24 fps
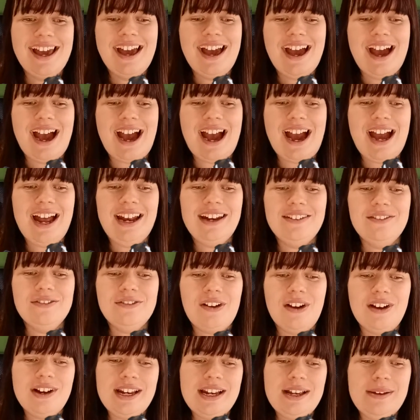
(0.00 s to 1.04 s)
And
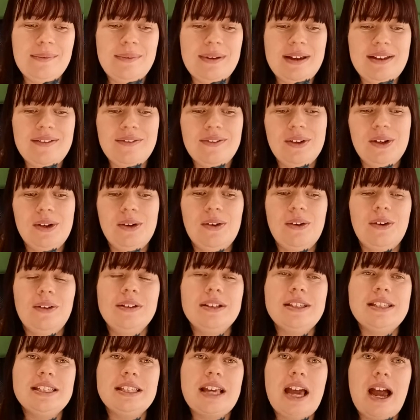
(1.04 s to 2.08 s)
finally we've
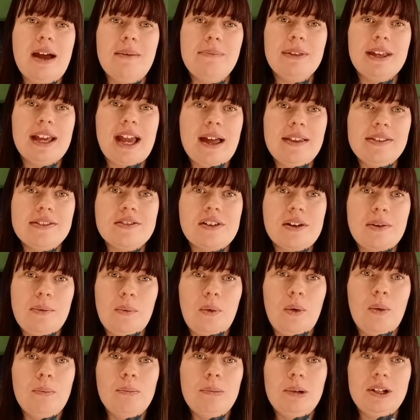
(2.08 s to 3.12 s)
got the Cantering
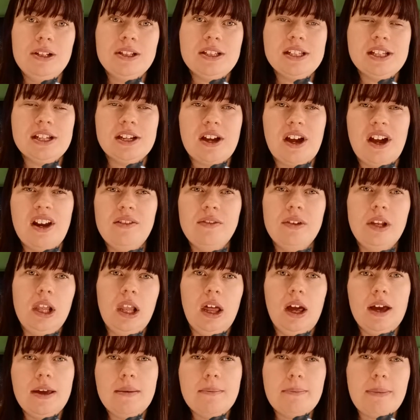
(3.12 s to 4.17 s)
Warm Blood to kind of a
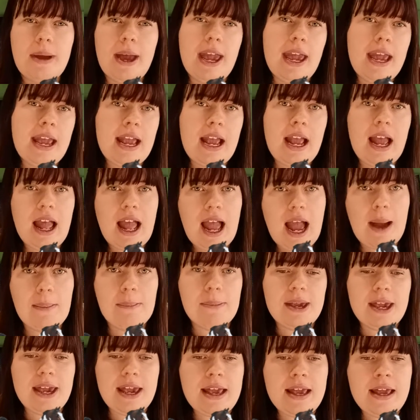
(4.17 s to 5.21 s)
light bay
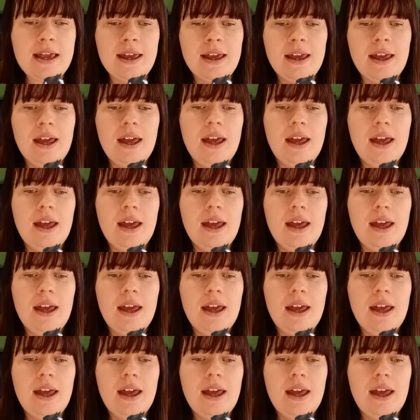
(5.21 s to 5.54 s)
Appy.